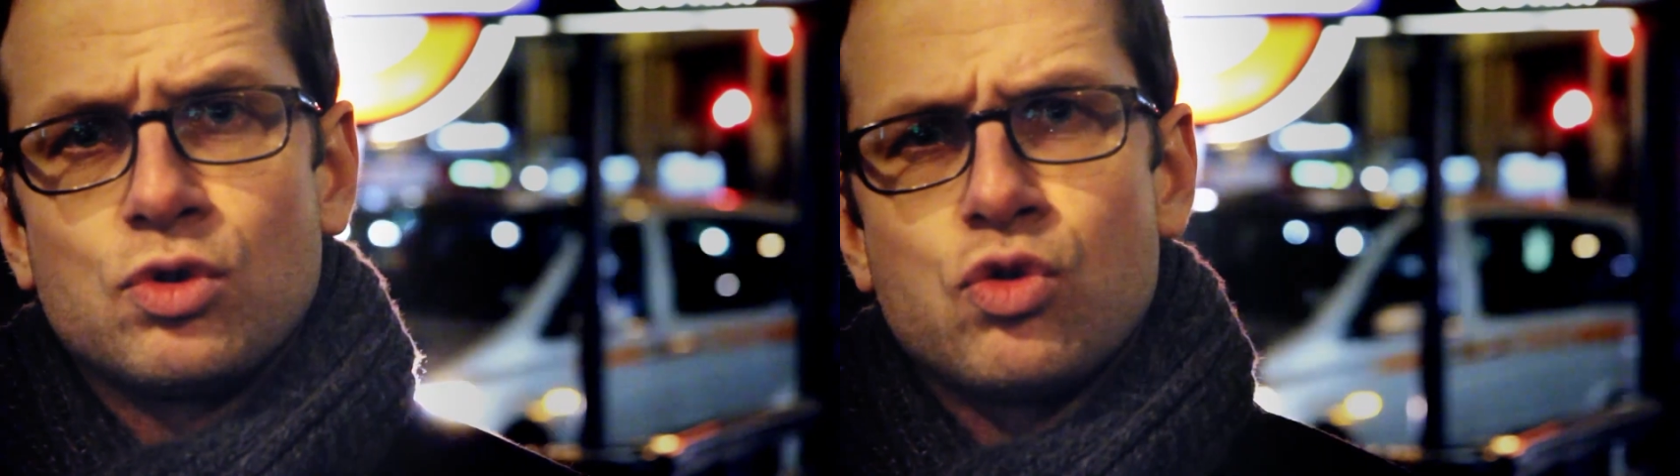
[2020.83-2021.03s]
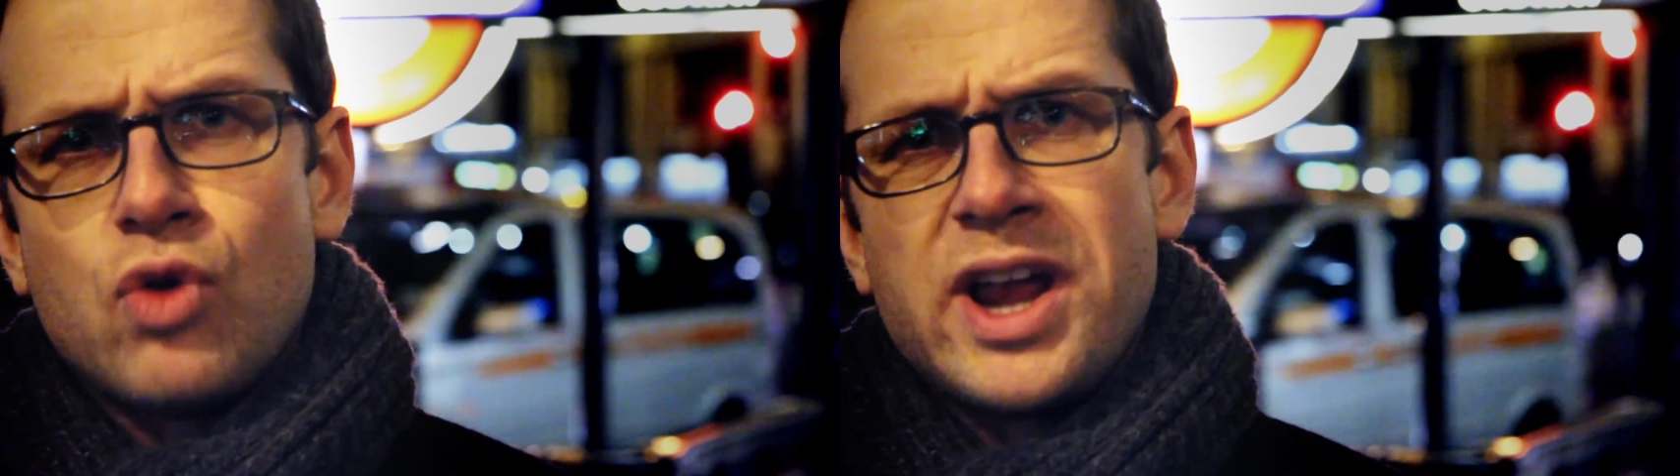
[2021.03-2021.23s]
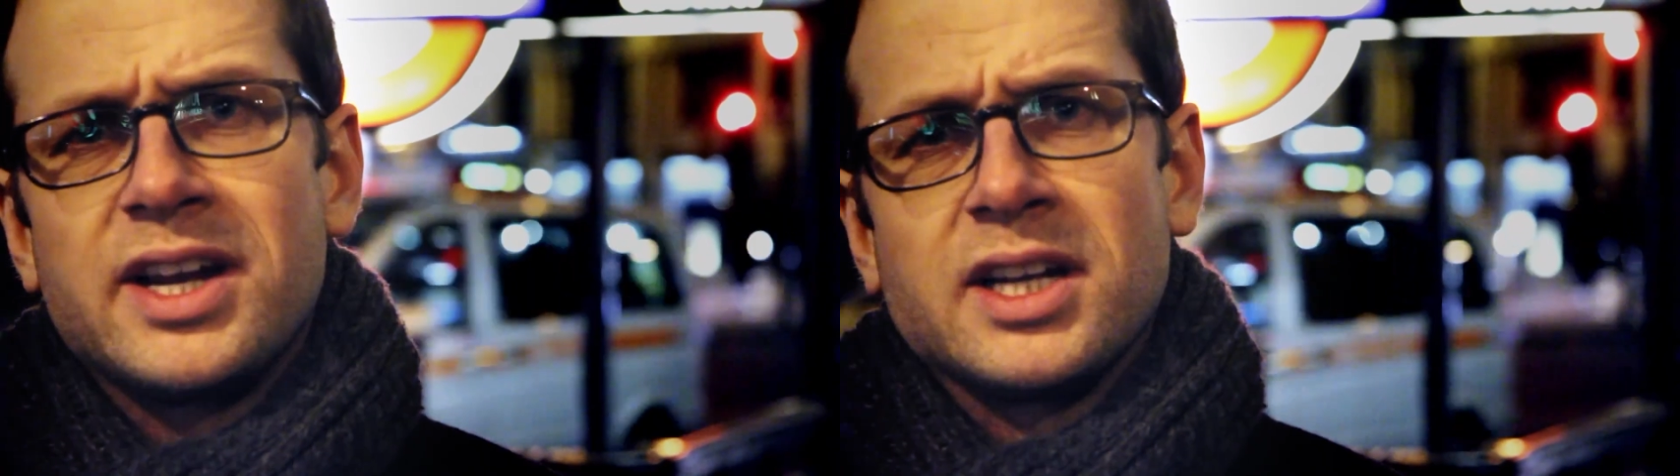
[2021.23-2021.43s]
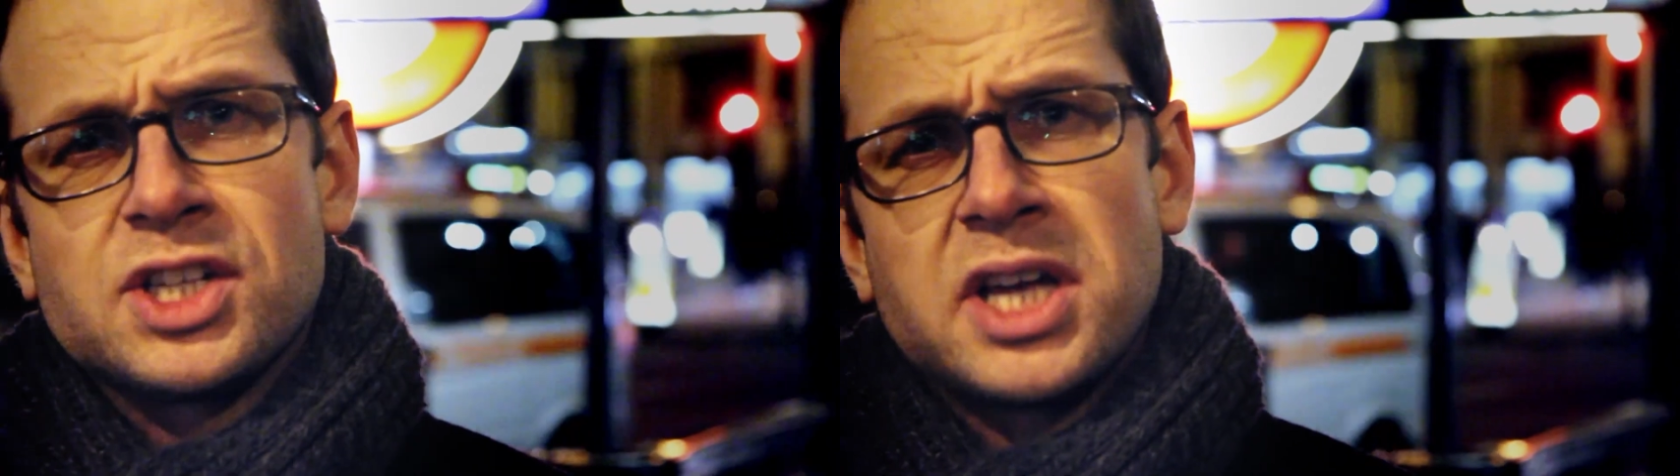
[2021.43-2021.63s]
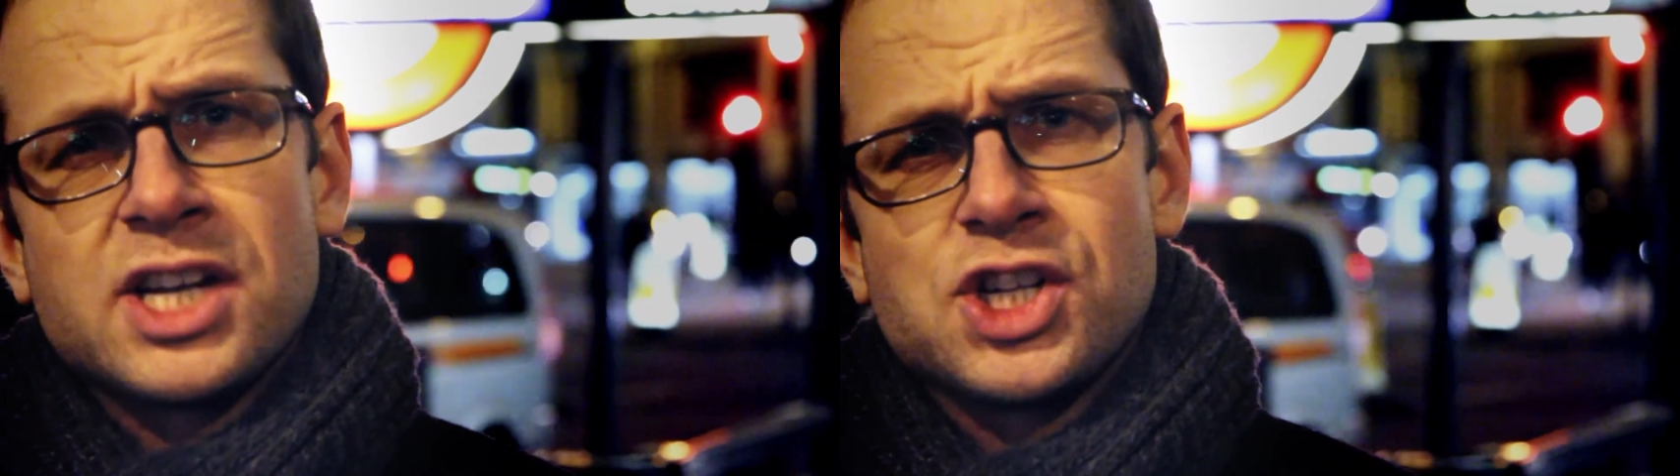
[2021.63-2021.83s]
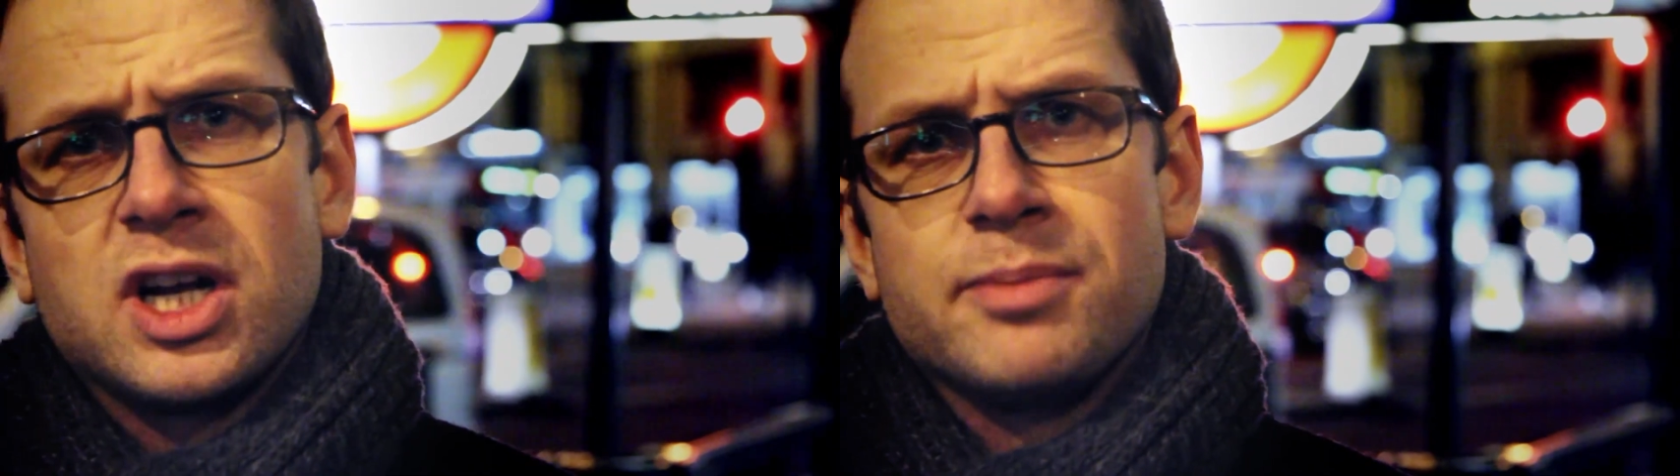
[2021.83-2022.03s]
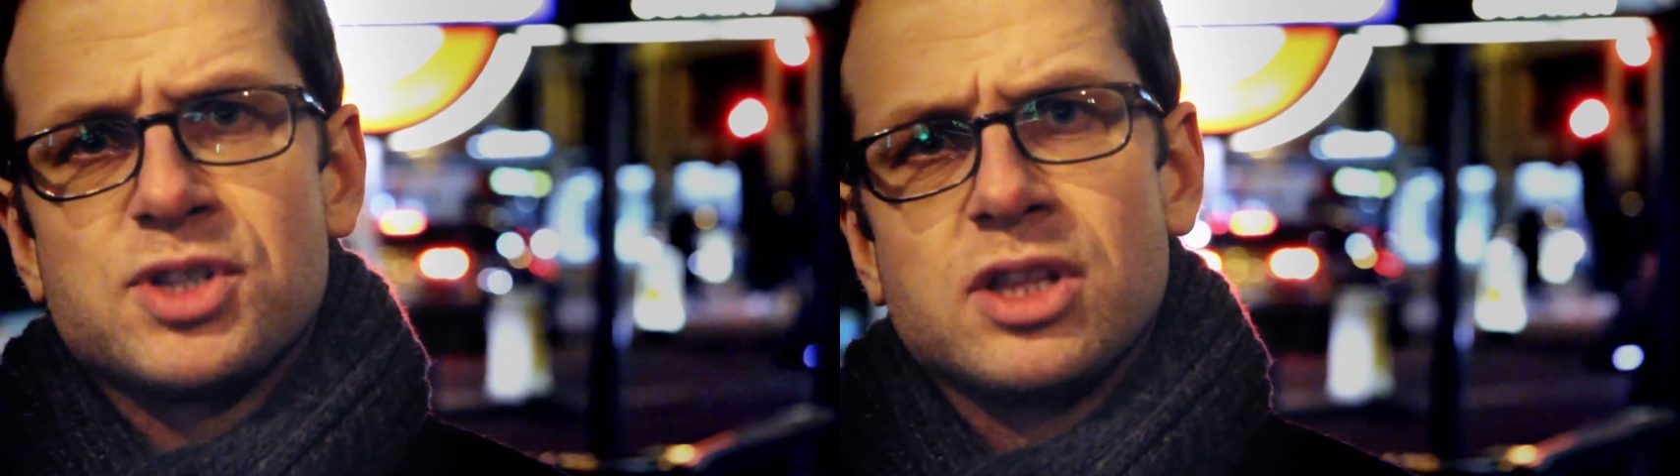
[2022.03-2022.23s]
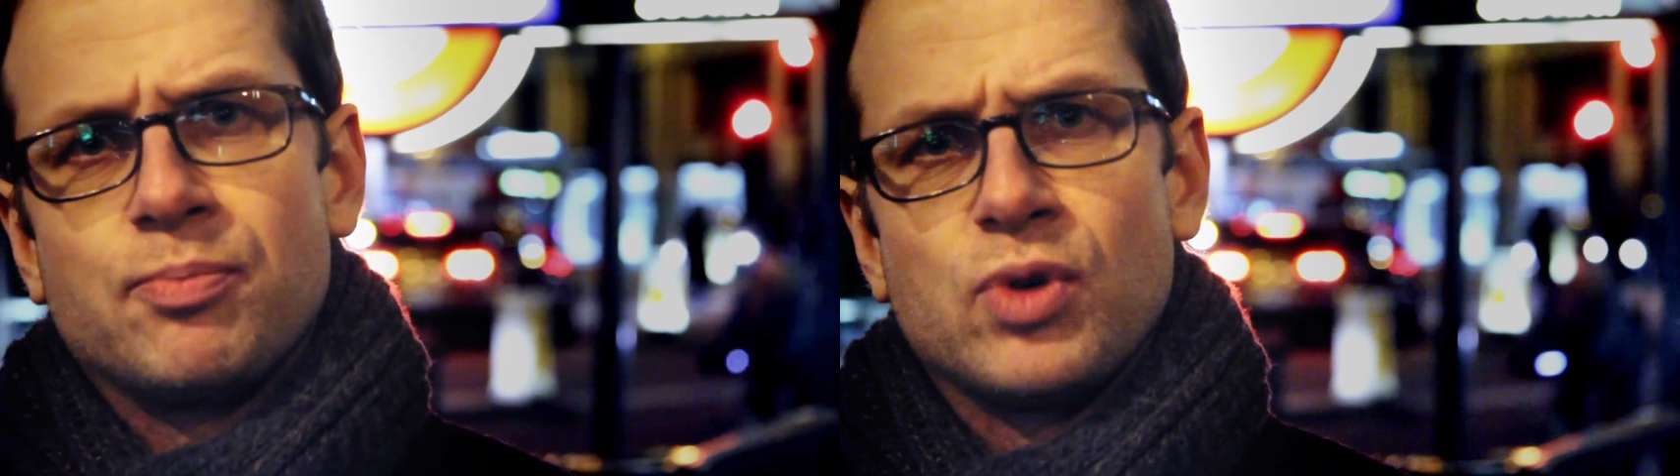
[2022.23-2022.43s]
craning to catch a glimpse
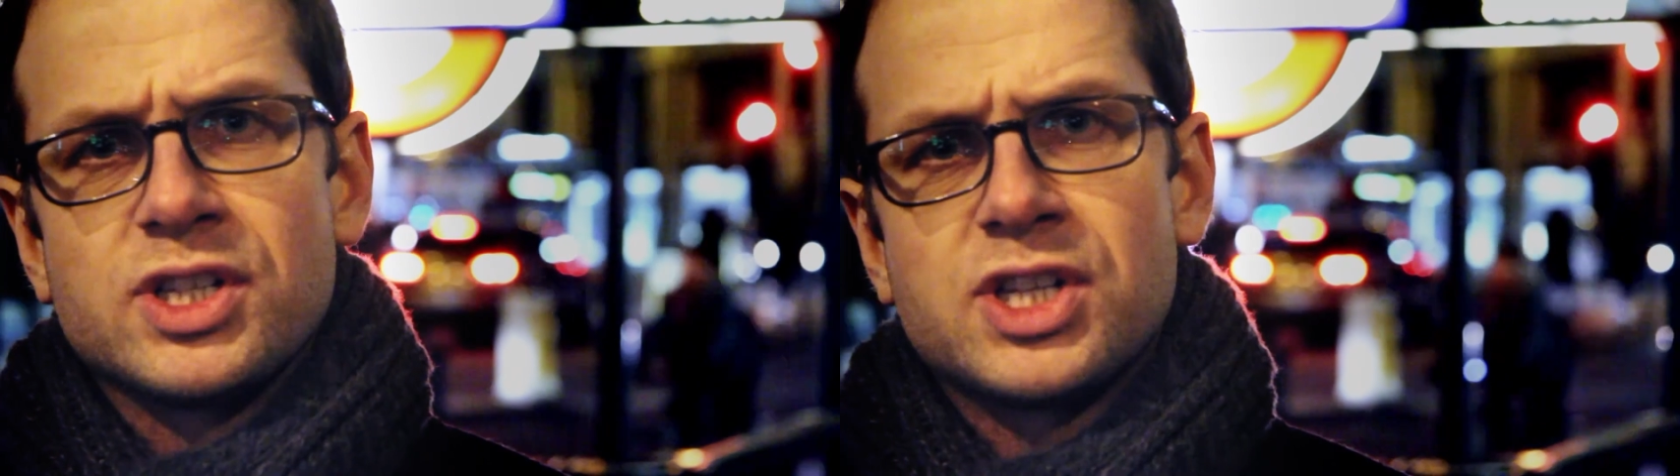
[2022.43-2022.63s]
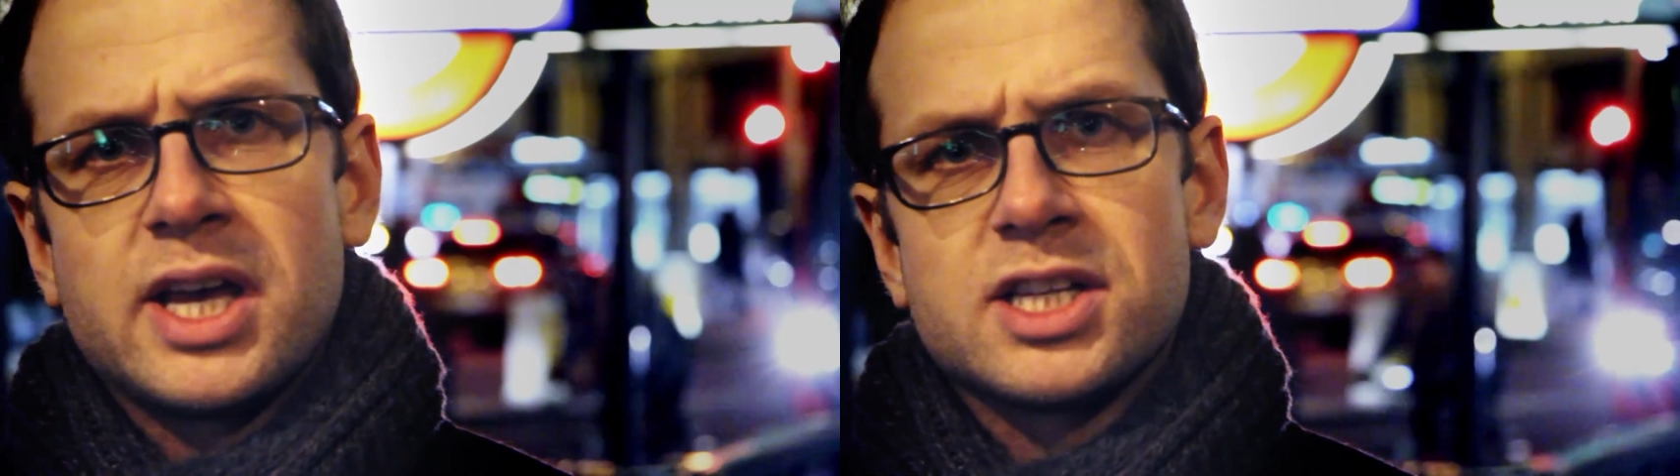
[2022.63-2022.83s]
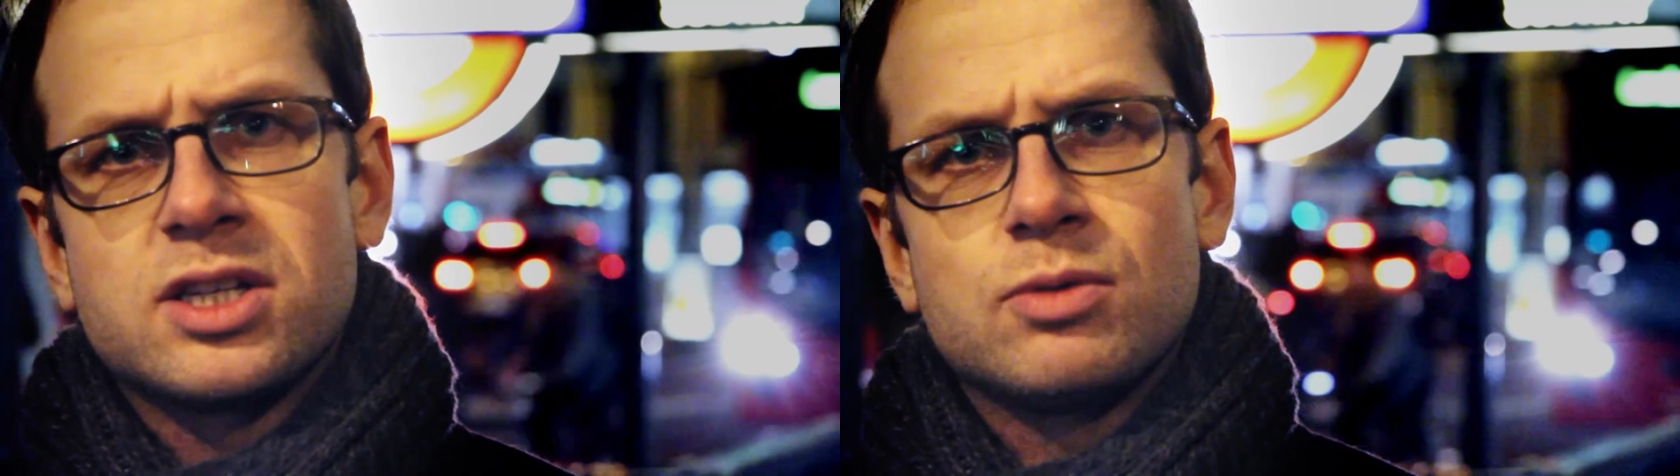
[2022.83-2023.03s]
of the princess,